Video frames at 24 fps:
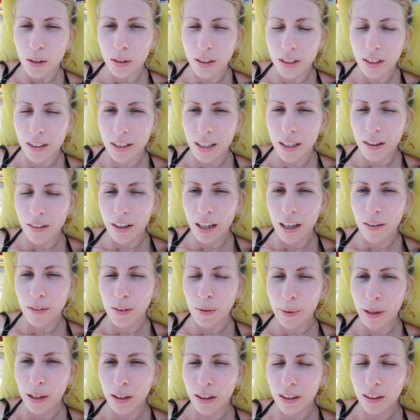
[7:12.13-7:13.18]
So today we have
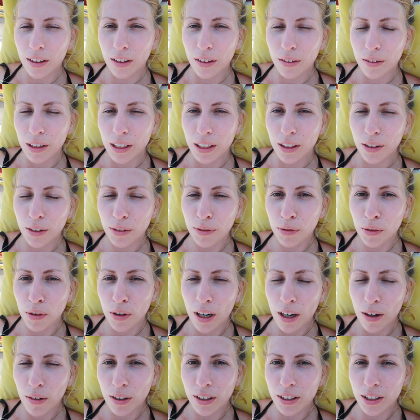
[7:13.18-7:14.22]
about a three or four
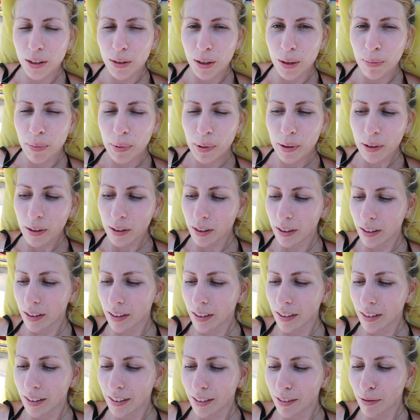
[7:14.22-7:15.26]
hour trip
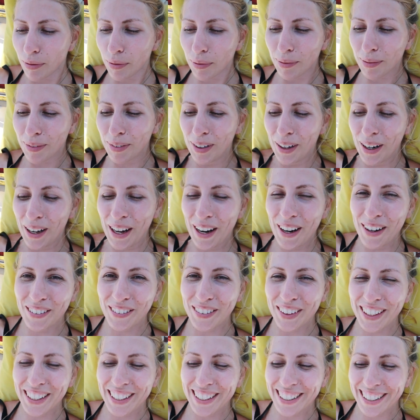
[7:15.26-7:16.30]
front
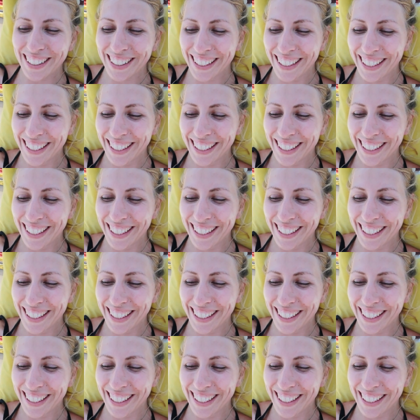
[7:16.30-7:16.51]
of us.